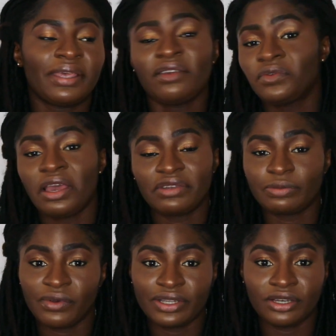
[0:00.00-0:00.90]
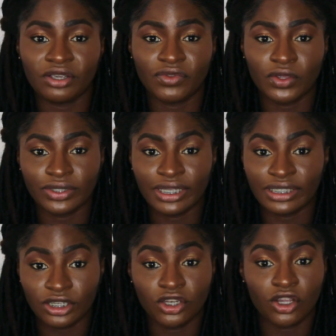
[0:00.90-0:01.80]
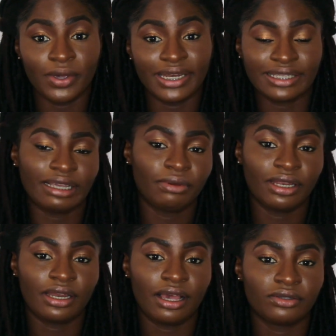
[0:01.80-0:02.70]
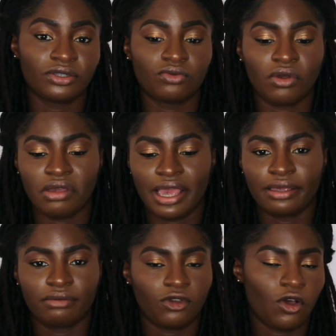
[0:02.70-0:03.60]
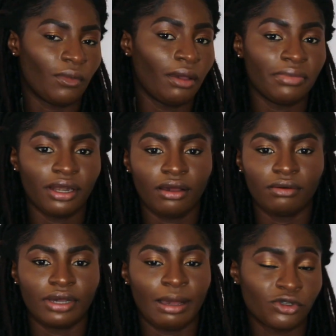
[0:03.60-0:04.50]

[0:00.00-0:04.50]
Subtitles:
if you have experienced any of those things and you know it does happen in-house as well, hey, comment below.